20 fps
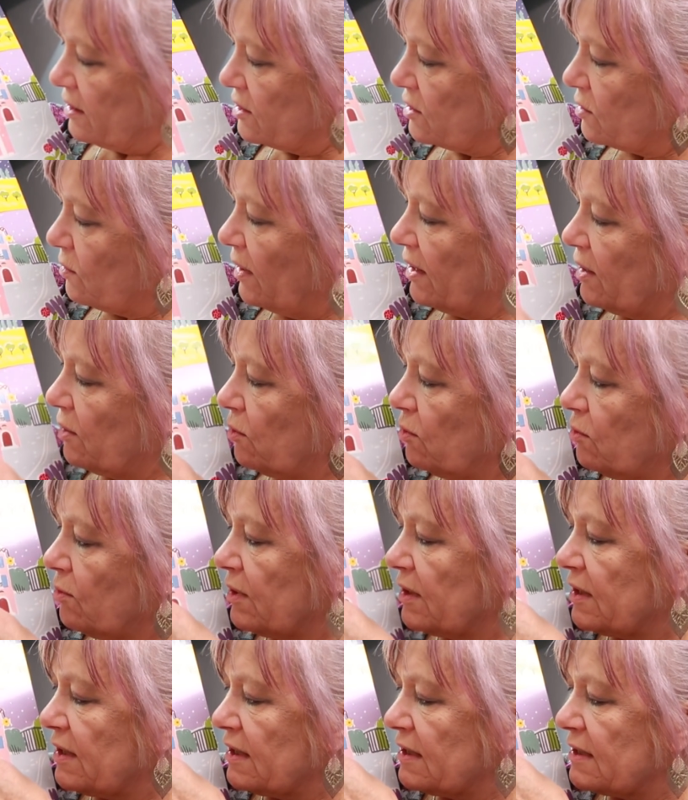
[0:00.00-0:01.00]
It's quite
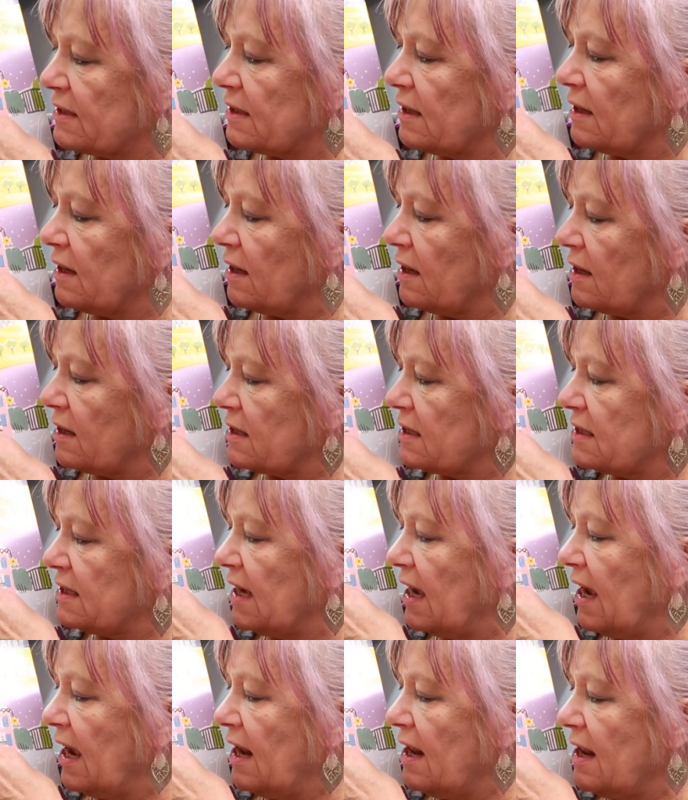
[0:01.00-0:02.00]
awkward, this
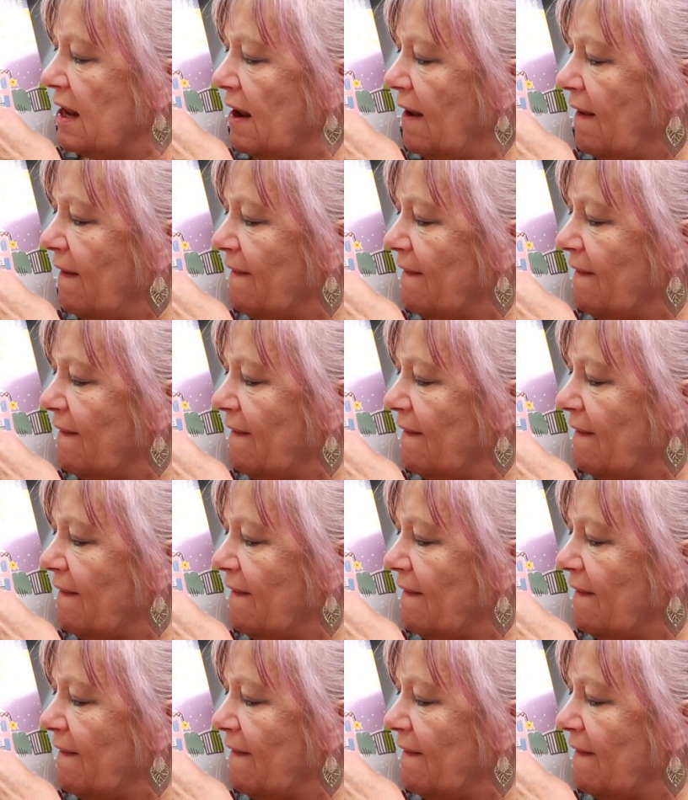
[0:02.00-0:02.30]
10.